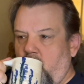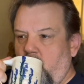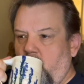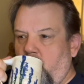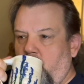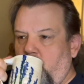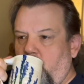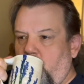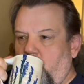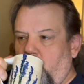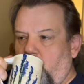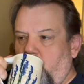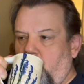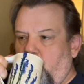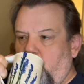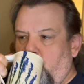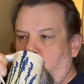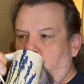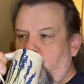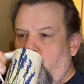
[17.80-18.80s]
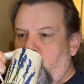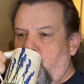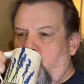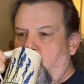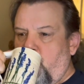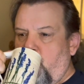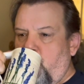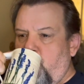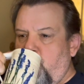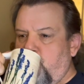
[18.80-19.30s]

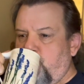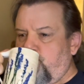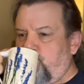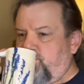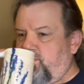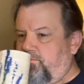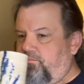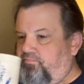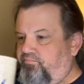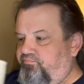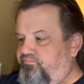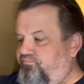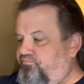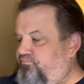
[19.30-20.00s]
(silence)